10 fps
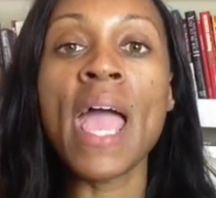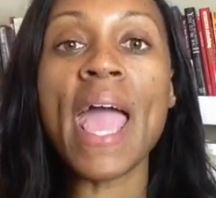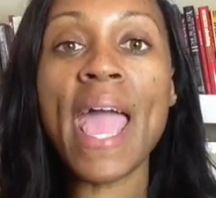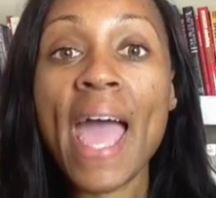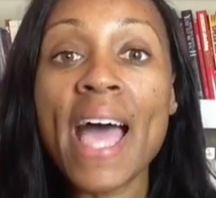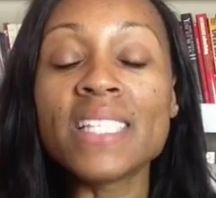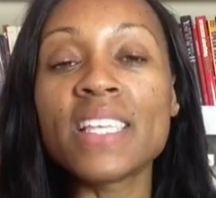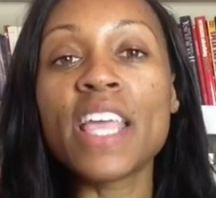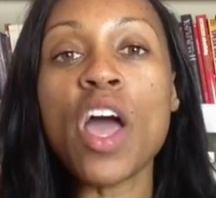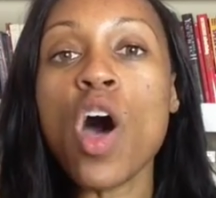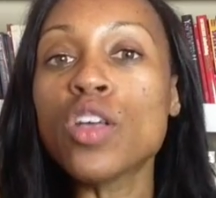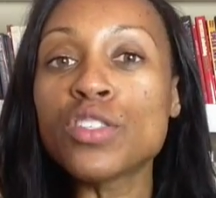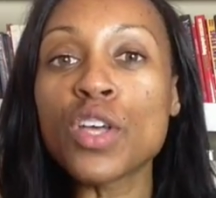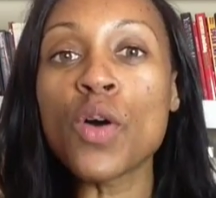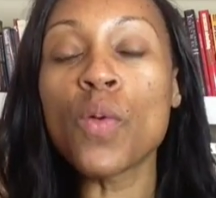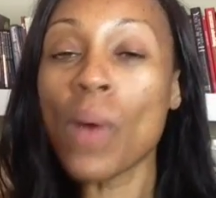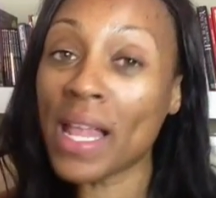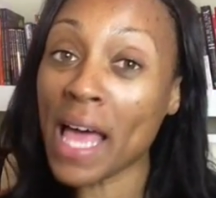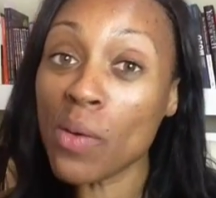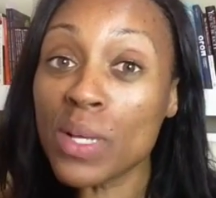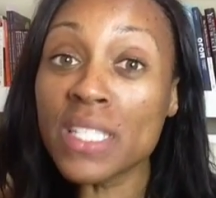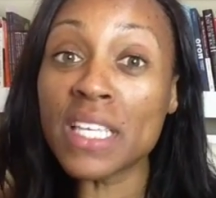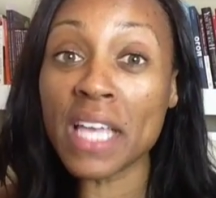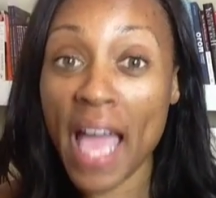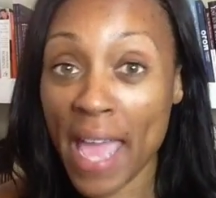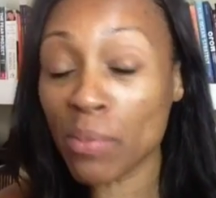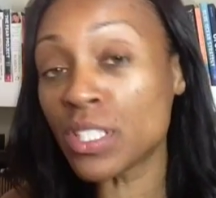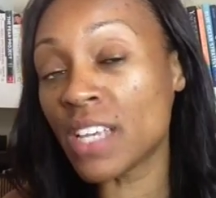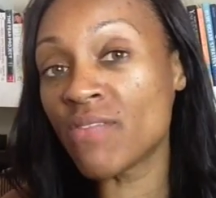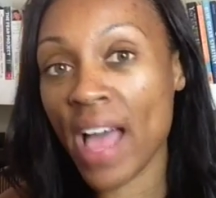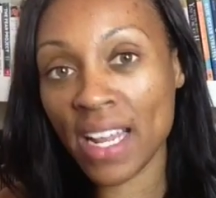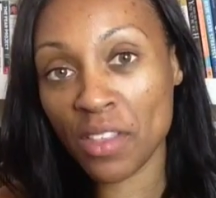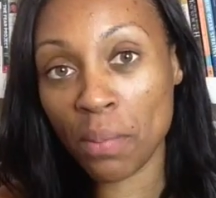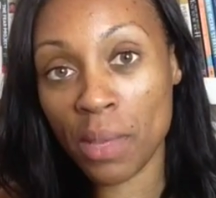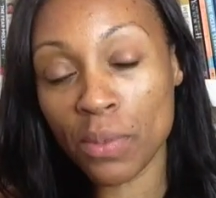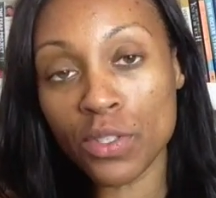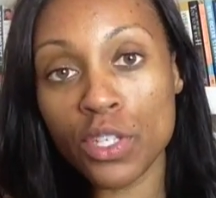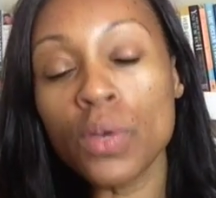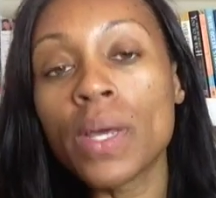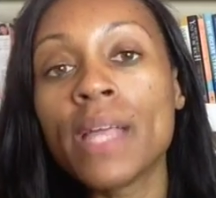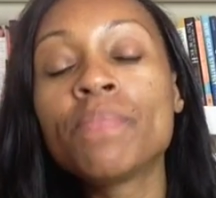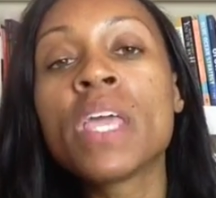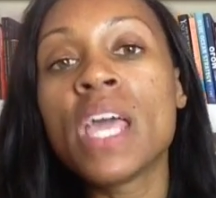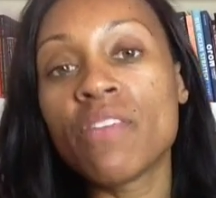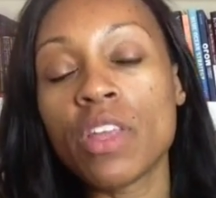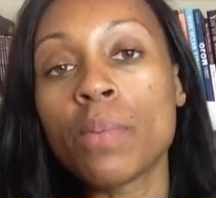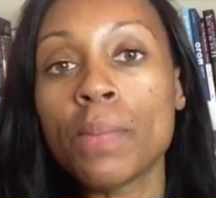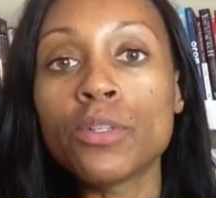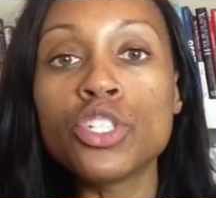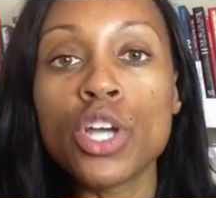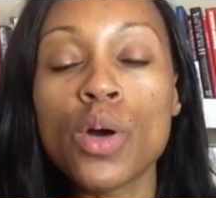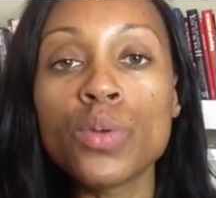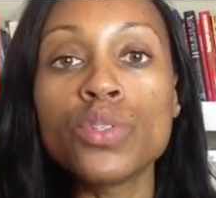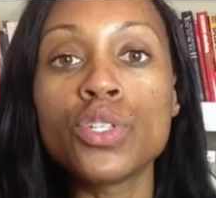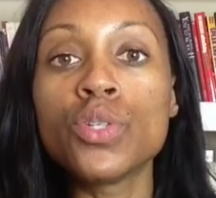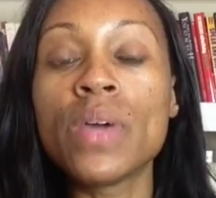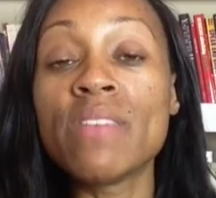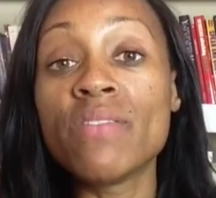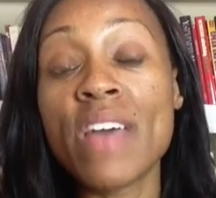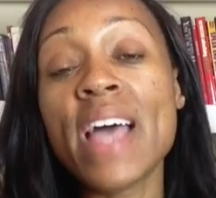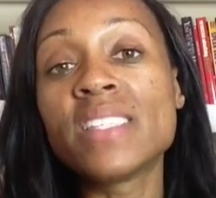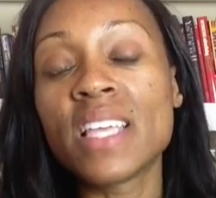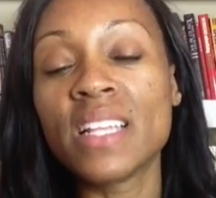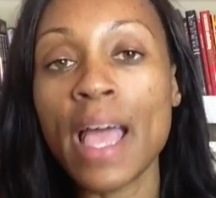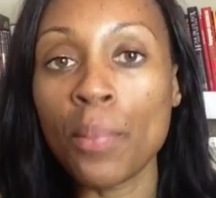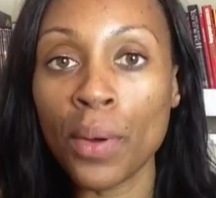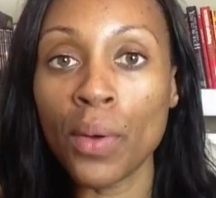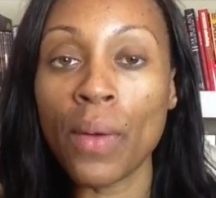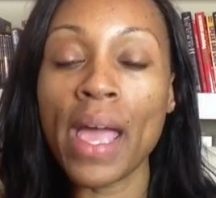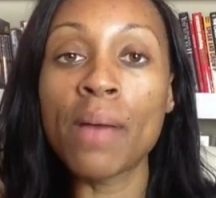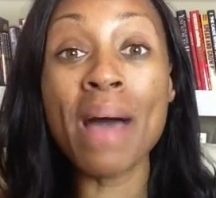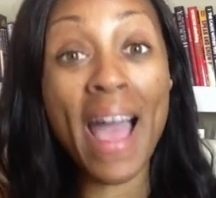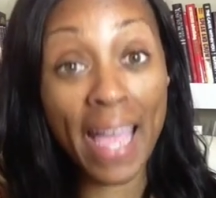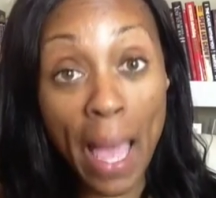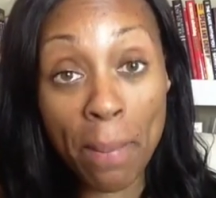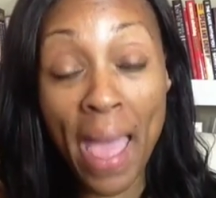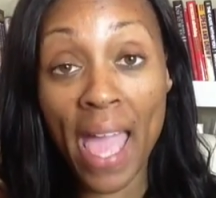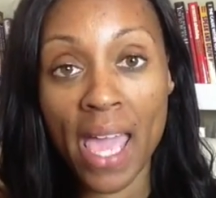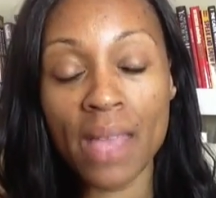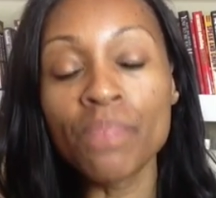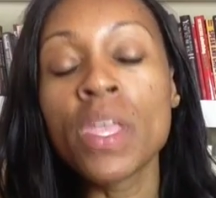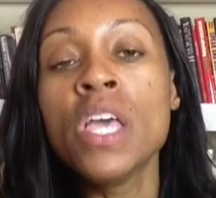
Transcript: And they also, while I was able to invite other people to it, if other people chose to invest in that program, I got paid.